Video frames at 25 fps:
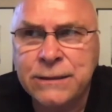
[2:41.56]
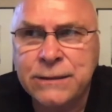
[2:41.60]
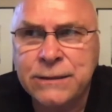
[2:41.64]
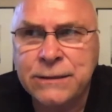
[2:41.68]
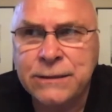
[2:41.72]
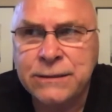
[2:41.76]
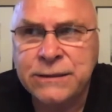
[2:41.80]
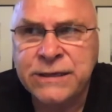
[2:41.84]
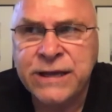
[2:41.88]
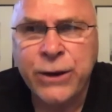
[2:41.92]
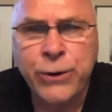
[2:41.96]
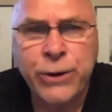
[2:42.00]

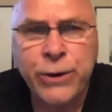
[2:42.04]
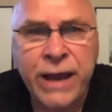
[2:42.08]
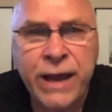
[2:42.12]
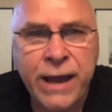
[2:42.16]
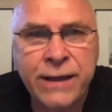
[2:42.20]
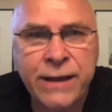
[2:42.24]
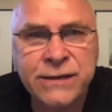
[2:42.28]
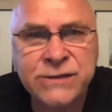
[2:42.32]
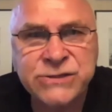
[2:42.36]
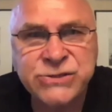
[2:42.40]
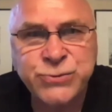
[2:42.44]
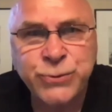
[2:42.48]
Kerry
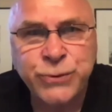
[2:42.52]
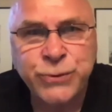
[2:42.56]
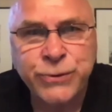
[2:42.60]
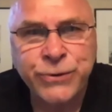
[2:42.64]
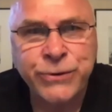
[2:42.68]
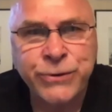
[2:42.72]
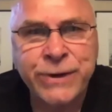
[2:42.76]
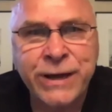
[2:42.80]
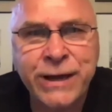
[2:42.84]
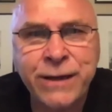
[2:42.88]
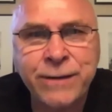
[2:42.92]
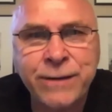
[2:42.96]
Angus were their
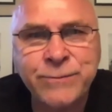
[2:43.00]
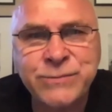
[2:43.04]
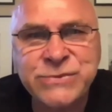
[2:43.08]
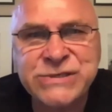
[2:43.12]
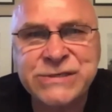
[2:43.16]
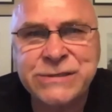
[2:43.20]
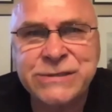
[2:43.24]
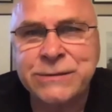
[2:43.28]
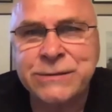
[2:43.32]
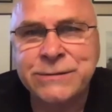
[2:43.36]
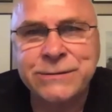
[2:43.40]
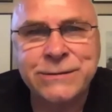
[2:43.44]

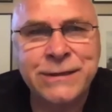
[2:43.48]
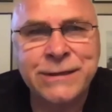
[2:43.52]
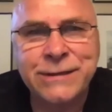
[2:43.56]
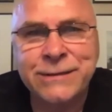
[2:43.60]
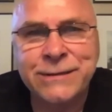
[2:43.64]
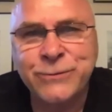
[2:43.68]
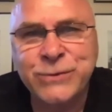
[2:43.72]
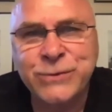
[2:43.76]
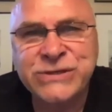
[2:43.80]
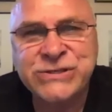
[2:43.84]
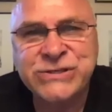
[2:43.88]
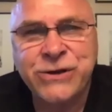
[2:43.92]
names. And
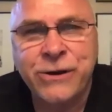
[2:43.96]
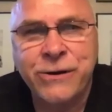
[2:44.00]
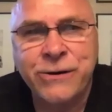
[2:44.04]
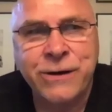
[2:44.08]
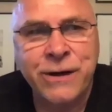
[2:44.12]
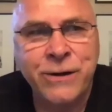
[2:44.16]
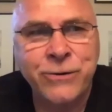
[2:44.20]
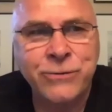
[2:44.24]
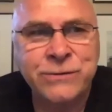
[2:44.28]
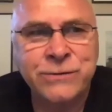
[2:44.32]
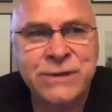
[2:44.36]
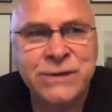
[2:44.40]
then we started
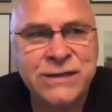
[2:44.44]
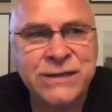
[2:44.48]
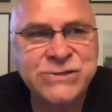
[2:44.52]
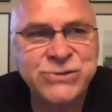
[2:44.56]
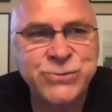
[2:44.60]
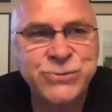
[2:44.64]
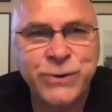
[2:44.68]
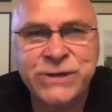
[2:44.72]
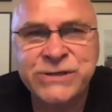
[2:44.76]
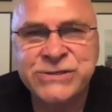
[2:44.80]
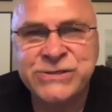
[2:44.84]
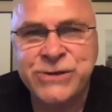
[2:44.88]
out, and that's
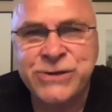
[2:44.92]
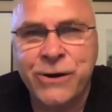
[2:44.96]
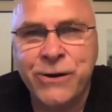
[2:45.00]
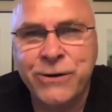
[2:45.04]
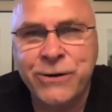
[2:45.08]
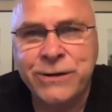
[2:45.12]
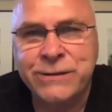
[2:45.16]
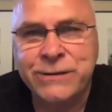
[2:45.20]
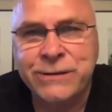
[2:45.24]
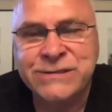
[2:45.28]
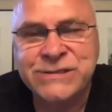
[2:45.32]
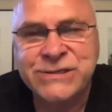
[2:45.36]
where I
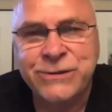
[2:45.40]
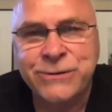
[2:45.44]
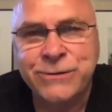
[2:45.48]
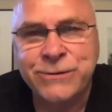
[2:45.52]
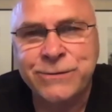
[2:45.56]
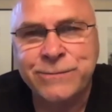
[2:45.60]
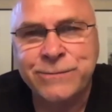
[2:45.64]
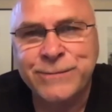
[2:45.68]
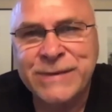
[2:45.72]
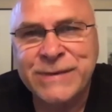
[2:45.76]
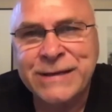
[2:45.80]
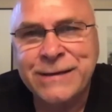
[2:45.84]
started.
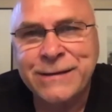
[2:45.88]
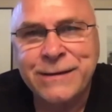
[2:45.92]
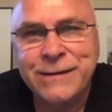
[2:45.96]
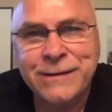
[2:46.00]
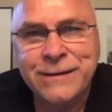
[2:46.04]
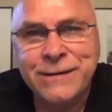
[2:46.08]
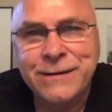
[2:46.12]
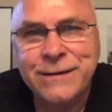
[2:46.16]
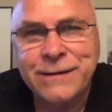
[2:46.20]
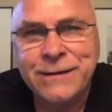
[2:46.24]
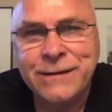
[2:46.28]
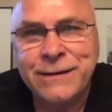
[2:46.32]
So
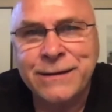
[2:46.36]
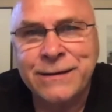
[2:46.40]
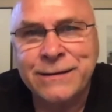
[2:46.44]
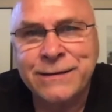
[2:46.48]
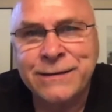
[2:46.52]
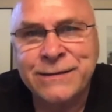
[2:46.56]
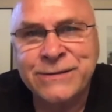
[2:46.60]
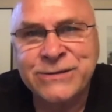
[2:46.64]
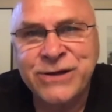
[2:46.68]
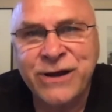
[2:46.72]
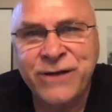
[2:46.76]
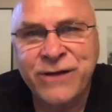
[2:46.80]

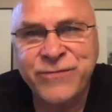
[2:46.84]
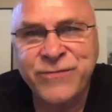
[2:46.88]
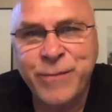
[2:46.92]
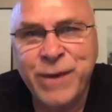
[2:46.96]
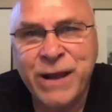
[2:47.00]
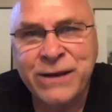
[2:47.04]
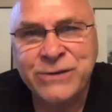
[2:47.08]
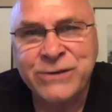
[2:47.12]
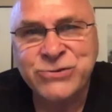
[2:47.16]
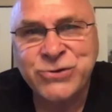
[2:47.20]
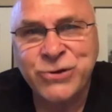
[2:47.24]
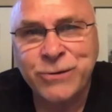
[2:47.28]
in Dauphin,
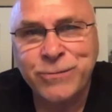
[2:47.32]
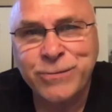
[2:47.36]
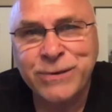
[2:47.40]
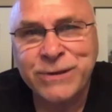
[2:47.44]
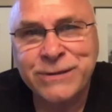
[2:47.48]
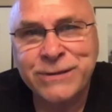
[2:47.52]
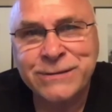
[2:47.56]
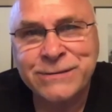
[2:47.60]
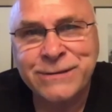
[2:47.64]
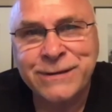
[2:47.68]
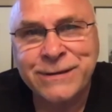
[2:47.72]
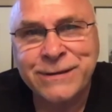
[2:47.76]

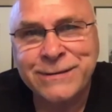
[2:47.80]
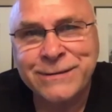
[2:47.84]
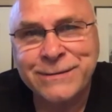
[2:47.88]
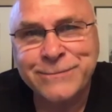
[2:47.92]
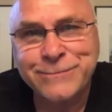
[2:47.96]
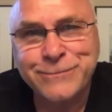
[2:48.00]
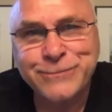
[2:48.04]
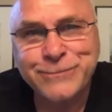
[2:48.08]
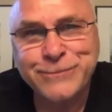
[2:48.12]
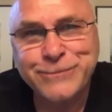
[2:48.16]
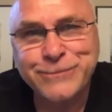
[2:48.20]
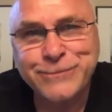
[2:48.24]
Manitoba,
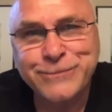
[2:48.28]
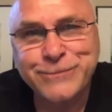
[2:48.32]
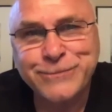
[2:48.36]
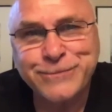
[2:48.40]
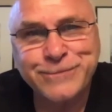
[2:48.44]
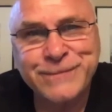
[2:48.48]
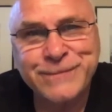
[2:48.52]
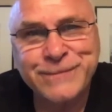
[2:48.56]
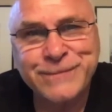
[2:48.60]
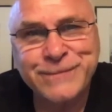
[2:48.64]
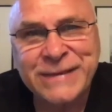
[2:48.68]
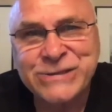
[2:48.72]

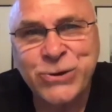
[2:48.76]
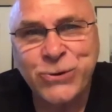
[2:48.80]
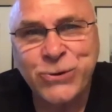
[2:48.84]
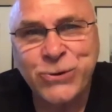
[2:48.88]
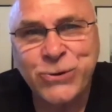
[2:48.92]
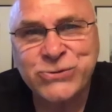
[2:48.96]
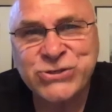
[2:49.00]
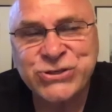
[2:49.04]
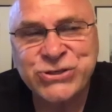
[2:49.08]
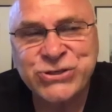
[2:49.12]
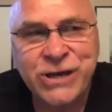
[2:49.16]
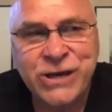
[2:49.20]
as
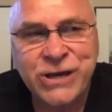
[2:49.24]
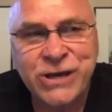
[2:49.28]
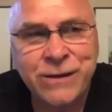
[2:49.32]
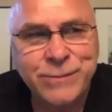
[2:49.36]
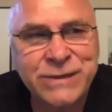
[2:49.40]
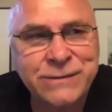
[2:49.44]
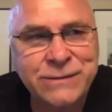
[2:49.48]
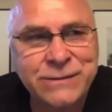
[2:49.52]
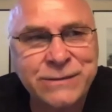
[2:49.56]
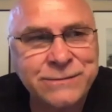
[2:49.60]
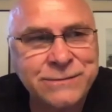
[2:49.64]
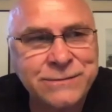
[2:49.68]
coach and
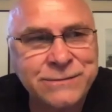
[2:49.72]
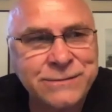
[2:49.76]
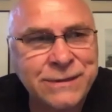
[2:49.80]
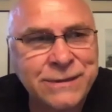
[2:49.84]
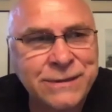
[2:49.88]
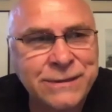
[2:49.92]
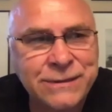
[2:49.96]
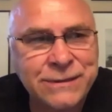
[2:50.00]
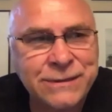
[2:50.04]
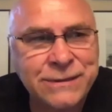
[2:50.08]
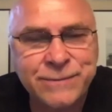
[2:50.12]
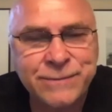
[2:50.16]
GM, and
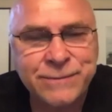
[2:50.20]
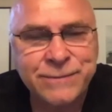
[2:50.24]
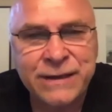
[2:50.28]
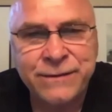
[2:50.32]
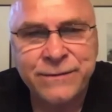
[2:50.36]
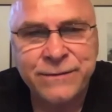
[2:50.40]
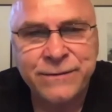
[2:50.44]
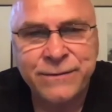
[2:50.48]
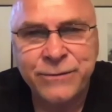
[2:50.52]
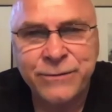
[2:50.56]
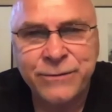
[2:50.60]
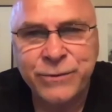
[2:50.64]

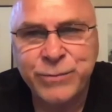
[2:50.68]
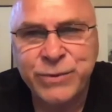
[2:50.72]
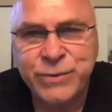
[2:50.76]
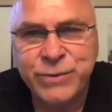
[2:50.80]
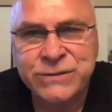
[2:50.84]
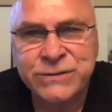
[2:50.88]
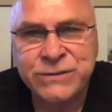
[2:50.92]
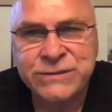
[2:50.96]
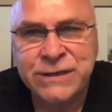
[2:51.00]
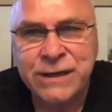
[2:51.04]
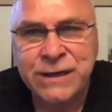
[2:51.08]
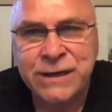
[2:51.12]
I think we
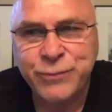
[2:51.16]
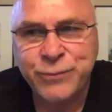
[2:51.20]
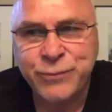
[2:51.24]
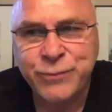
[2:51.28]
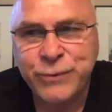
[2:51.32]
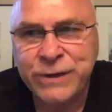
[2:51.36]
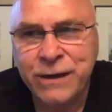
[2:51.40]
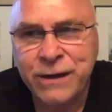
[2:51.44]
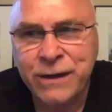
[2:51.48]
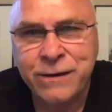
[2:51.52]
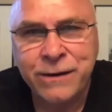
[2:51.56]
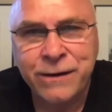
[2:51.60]
built it up.
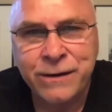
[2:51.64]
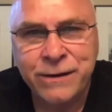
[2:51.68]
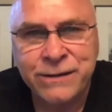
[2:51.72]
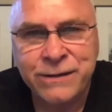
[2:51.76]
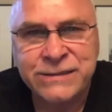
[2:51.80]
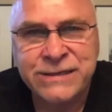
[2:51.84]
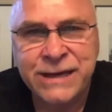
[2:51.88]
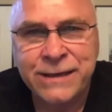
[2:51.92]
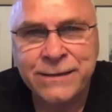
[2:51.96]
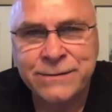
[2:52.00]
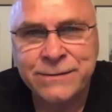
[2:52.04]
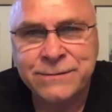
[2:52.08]
We got it out
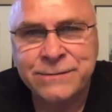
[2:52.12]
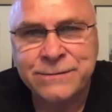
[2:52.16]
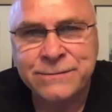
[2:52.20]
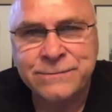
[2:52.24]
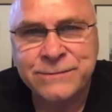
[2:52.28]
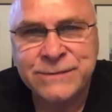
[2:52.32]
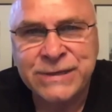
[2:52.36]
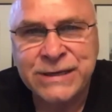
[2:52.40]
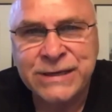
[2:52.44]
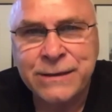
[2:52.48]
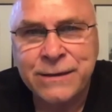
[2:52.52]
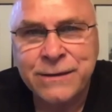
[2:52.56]
of debt and
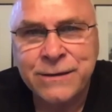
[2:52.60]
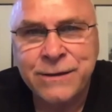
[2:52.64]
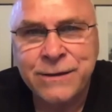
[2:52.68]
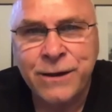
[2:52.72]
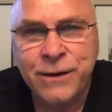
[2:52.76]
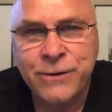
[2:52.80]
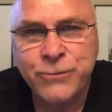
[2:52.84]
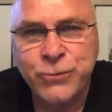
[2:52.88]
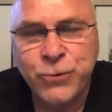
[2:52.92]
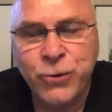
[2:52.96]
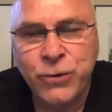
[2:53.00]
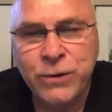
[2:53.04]

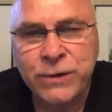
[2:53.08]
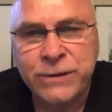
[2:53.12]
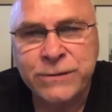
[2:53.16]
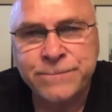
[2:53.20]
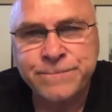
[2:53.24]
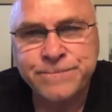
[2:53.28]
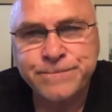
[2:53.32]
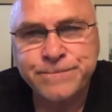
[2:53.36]
got it rolling.